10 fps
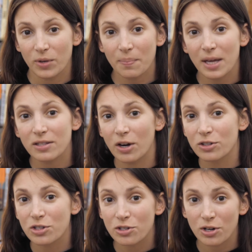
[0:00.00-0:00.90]
WinkBeds are
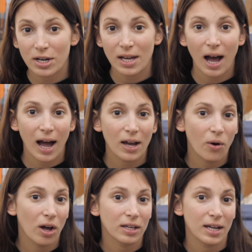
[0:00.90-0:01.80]
sturdy,
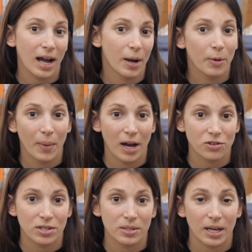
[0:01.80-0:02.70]
high-quality hybrid
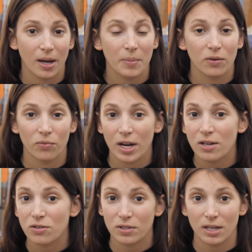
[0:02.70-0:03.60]
mattresses that come in a range of